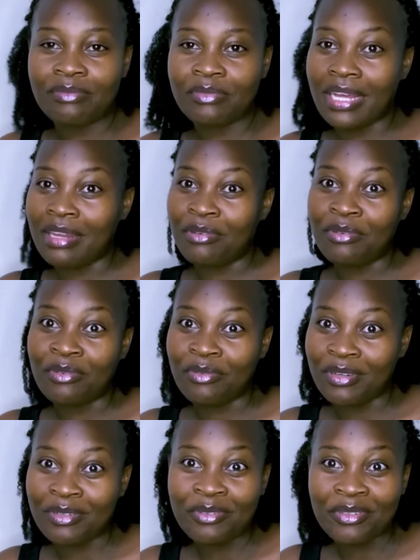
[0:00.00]
I don't know
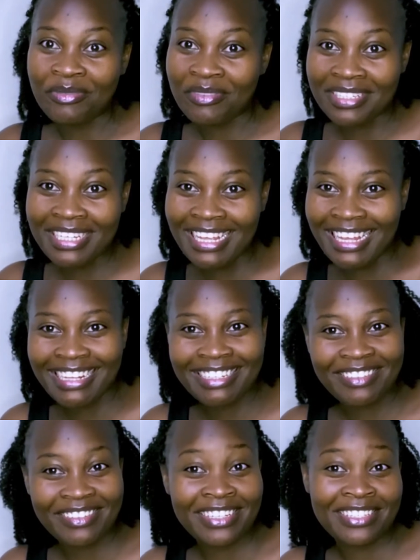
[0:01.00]
what to even tell
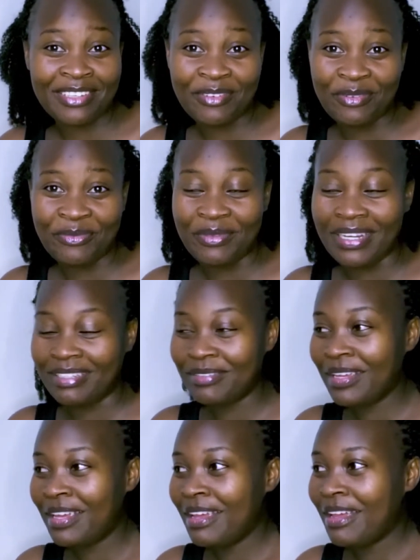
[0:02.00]
him. He's a good man.
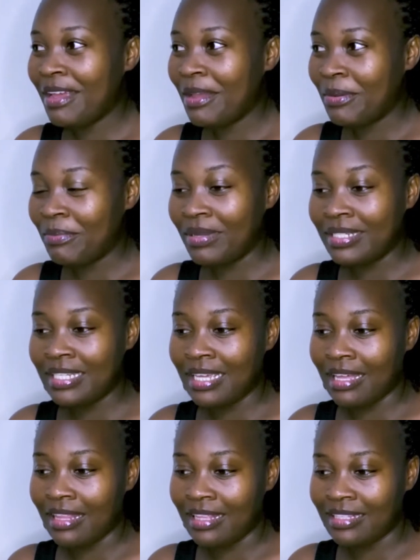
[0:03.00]
But
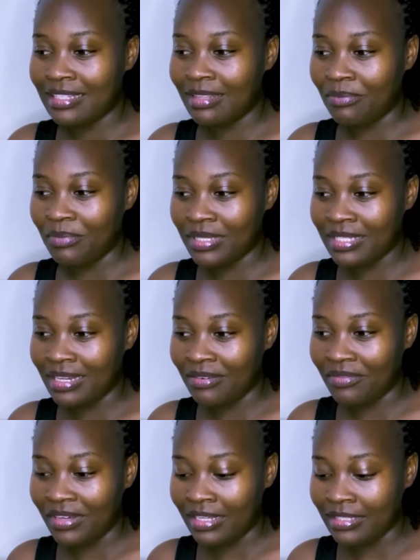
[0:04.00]
yeah, that's the best
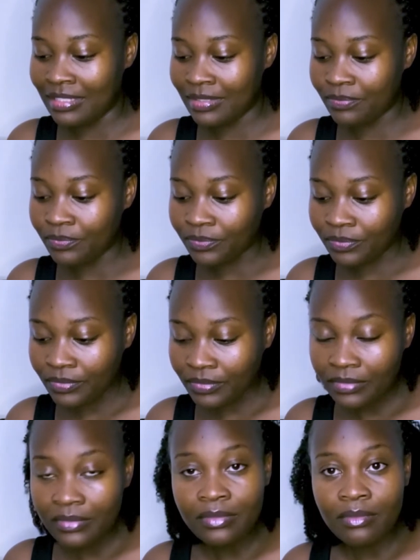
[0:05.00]
advice
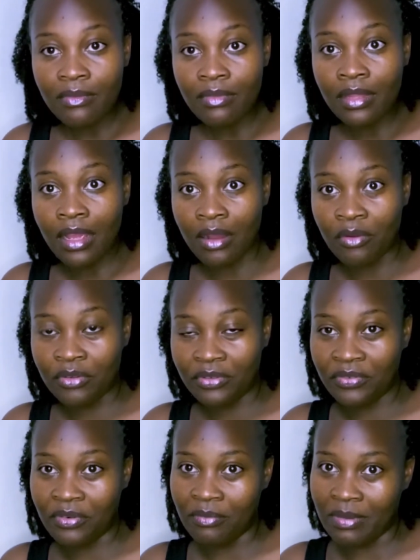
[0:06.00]
I got
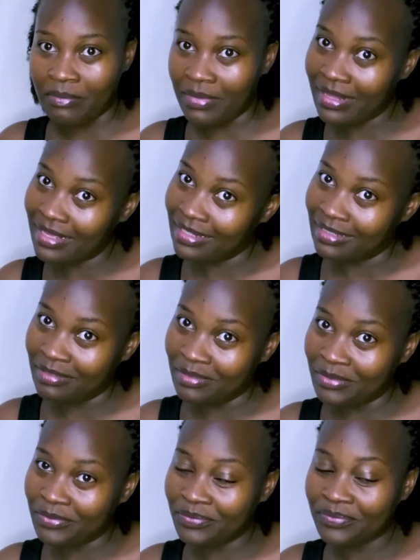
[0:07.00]
from my mother-in-law.